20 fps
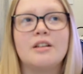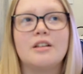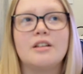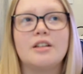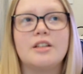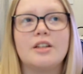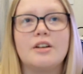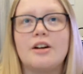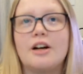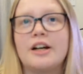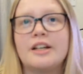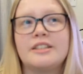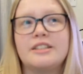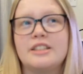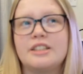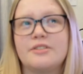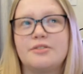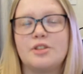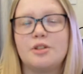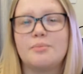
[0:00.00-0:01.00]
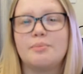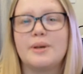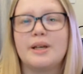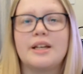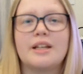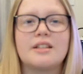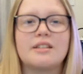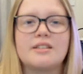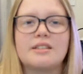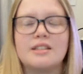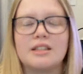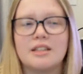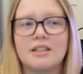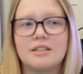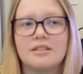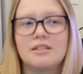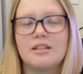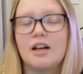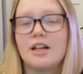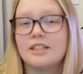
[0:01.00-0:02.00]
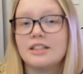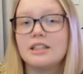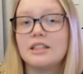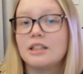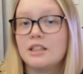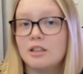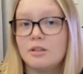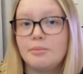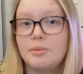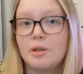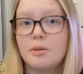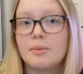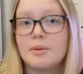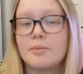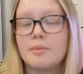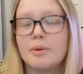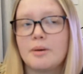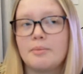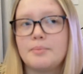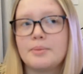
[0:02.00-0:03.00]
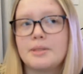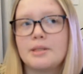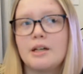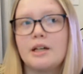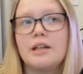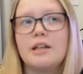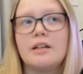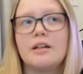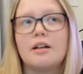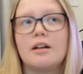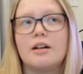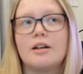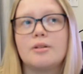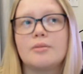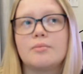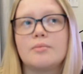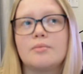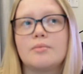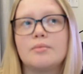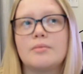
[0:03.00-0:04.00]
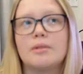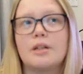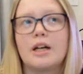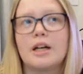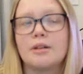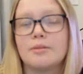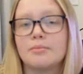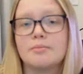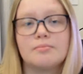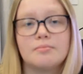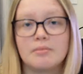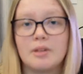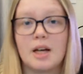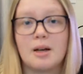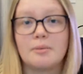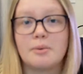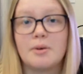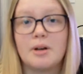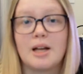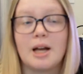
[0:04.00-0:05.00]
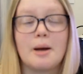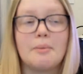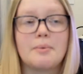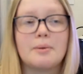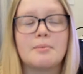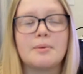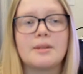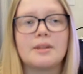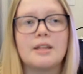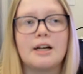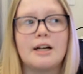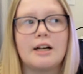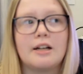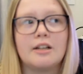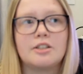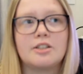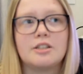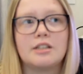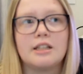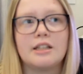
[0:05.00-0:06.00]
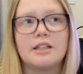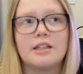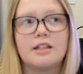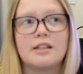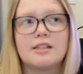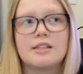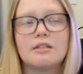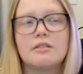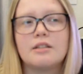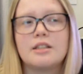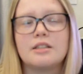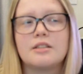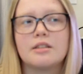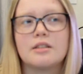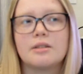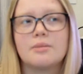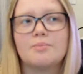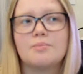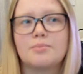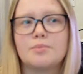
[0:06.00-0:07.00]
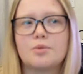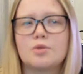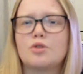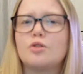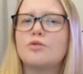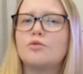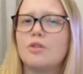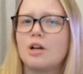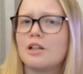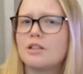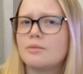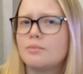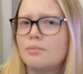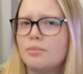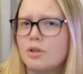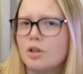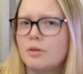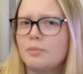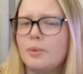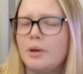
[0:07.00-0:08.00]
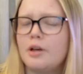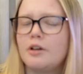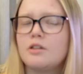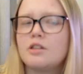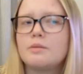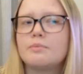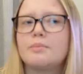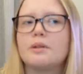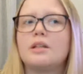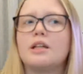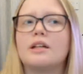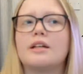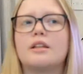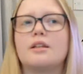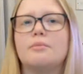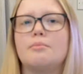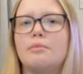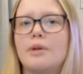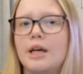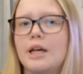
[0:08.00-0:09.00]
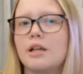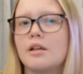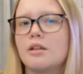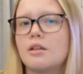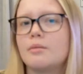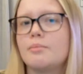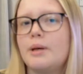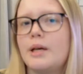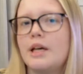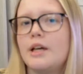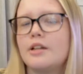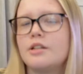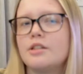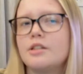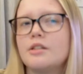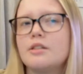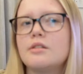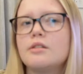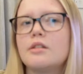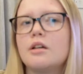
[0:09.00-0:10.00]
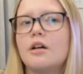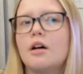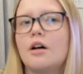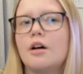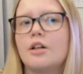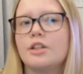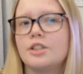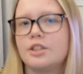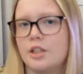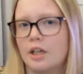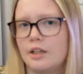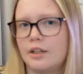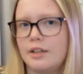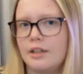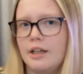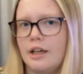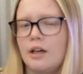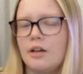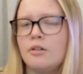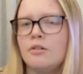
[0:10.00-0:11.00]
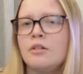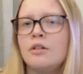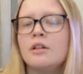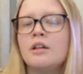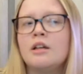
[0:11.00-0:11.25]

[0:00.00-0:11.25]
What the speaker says: You know, I did a few bits, I did a little bit on my website. I am quite happy with that actually. I still need to sort of write some blog posts, but like the main other pages are done now.